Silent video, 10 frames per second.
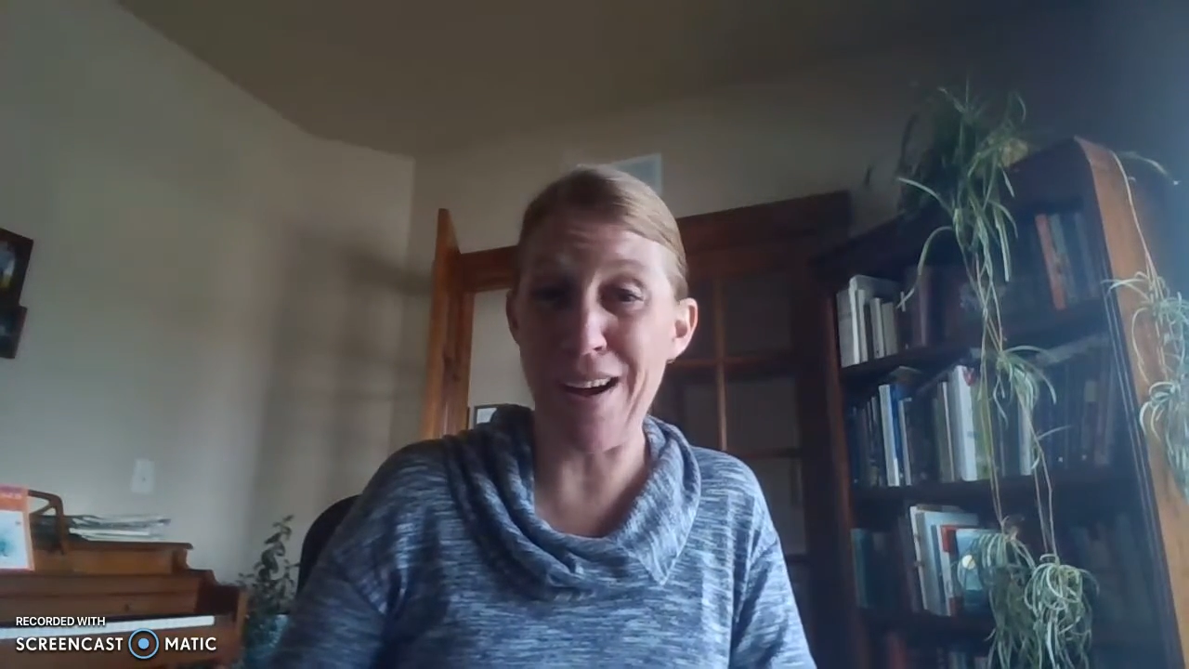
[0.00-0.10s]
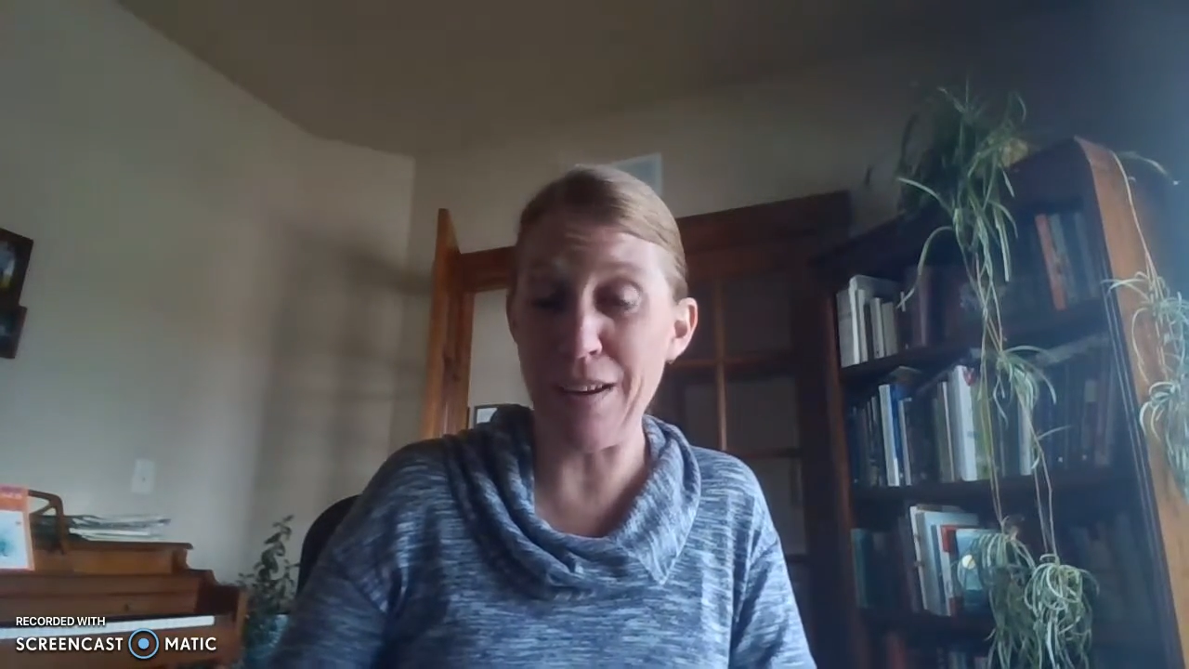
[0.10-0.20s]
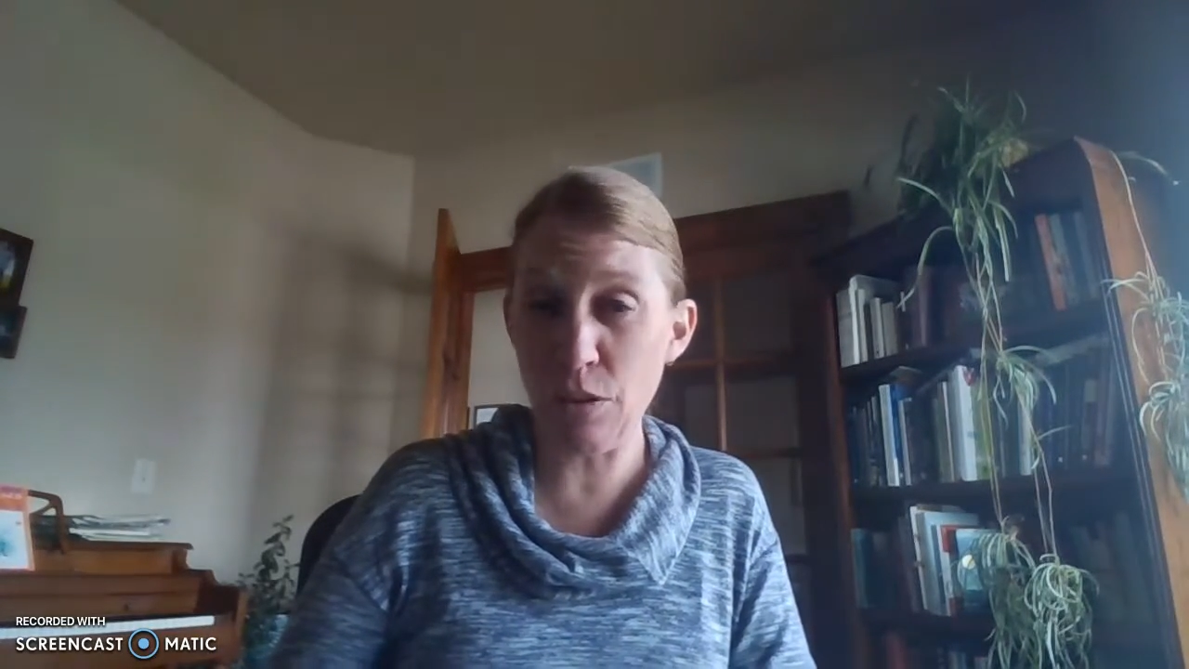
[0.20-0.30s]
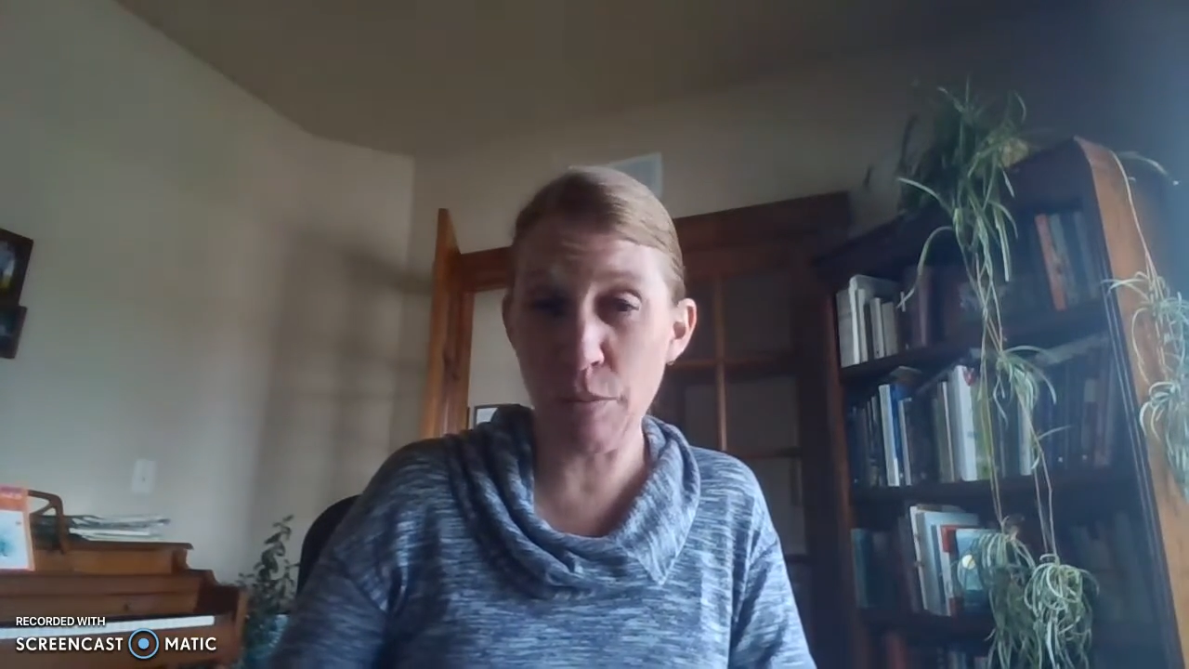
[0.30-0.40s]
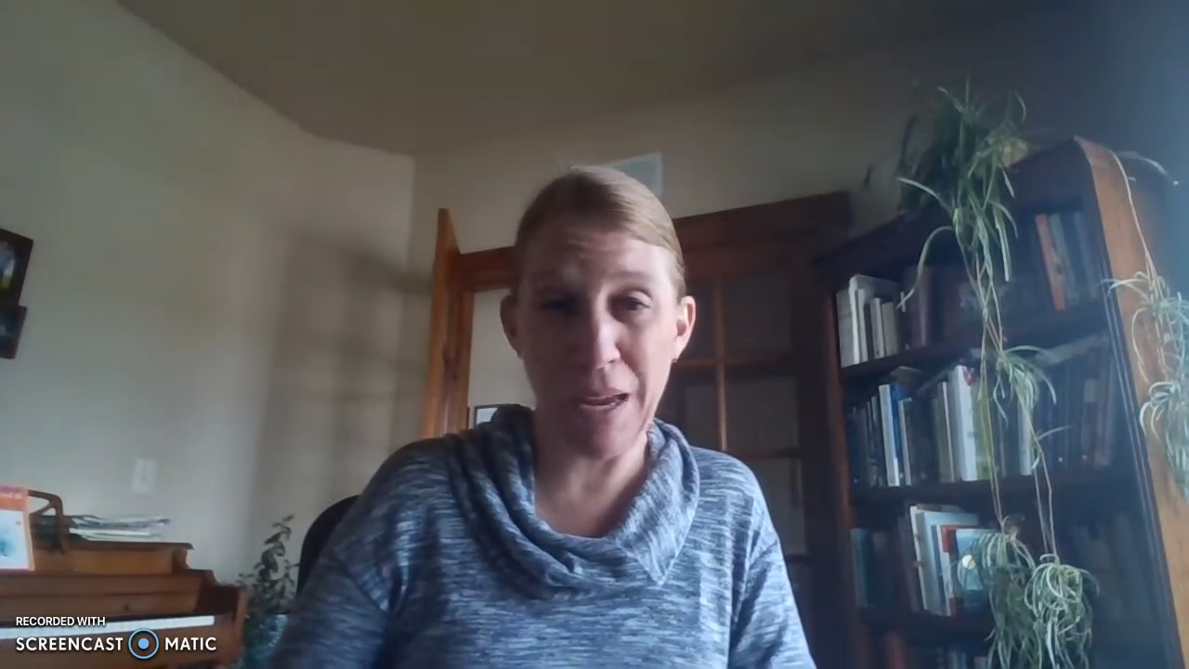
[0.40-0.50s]

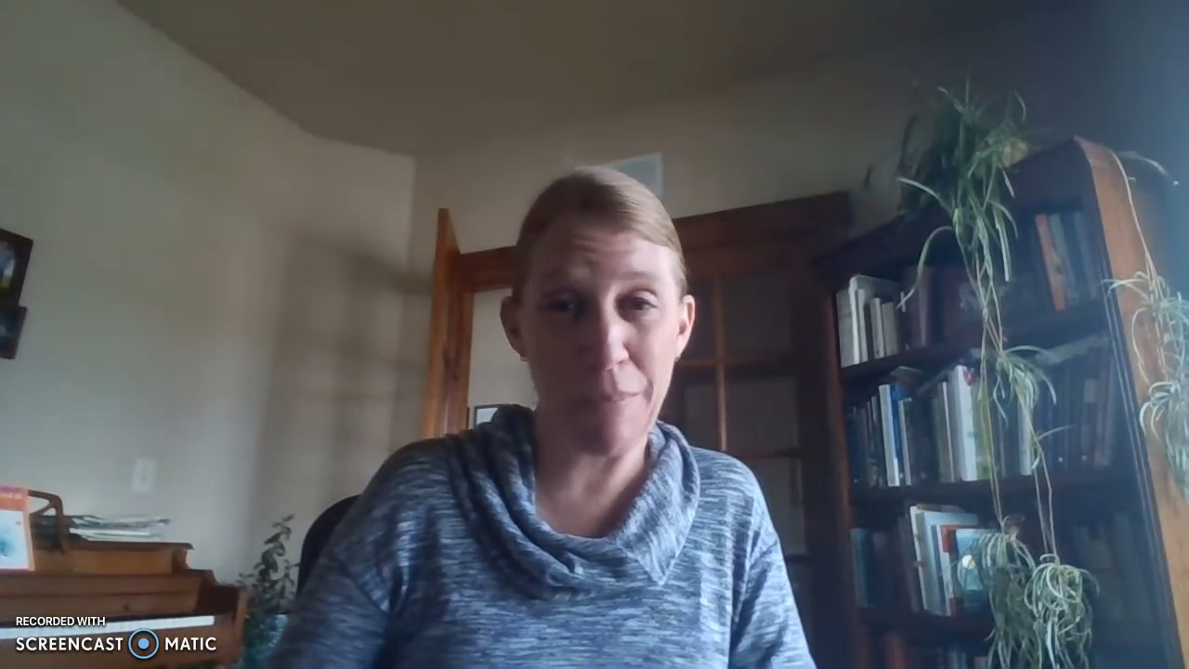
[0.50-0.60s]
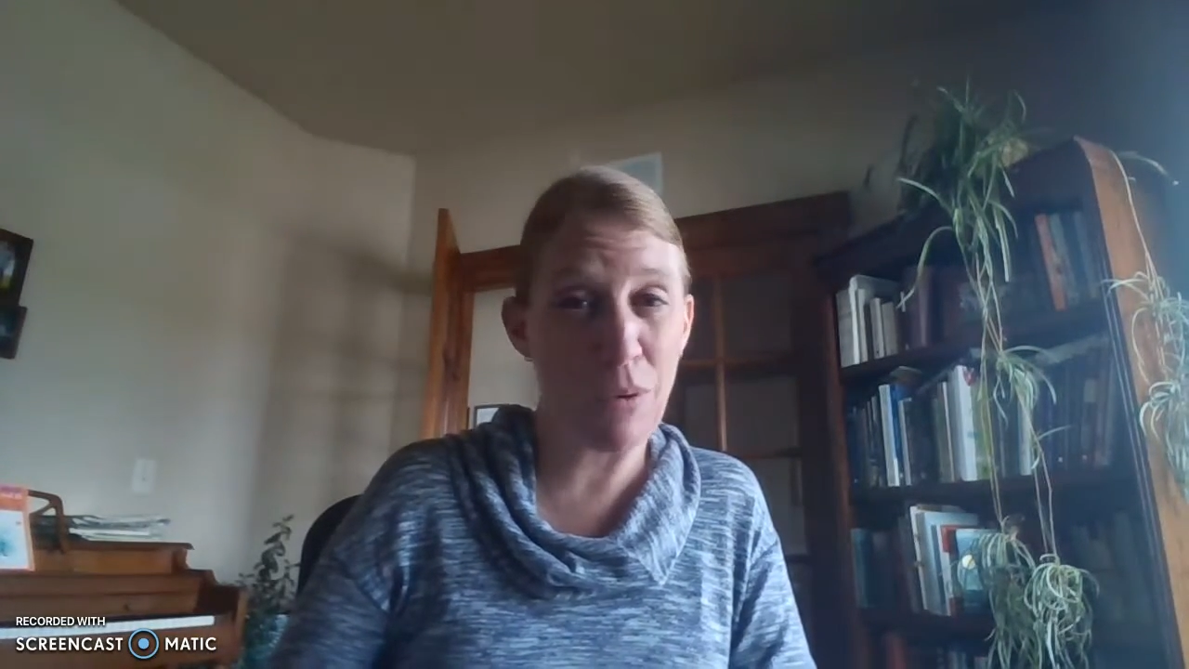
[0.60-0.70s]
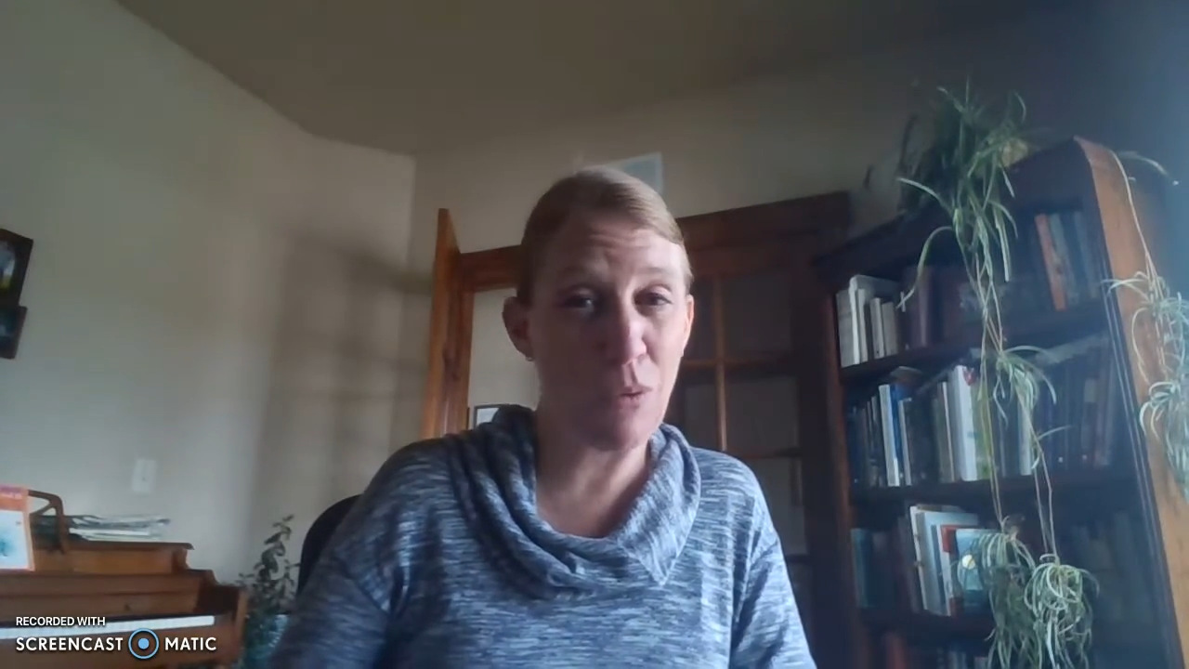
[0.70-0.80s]
on your paper,